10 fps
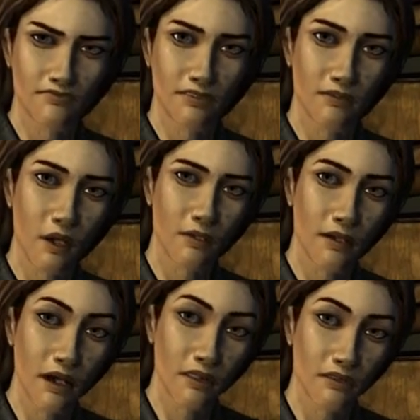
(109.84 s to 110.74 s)
Lee
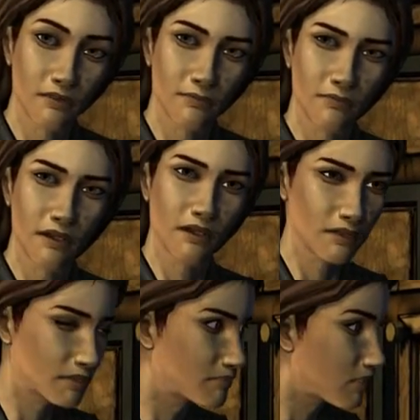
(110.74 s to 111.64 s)
found a bag of
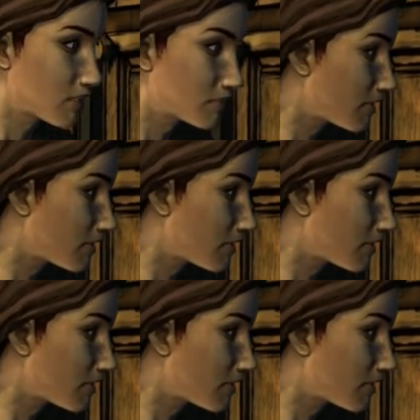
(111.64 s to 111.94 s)
supplies hidden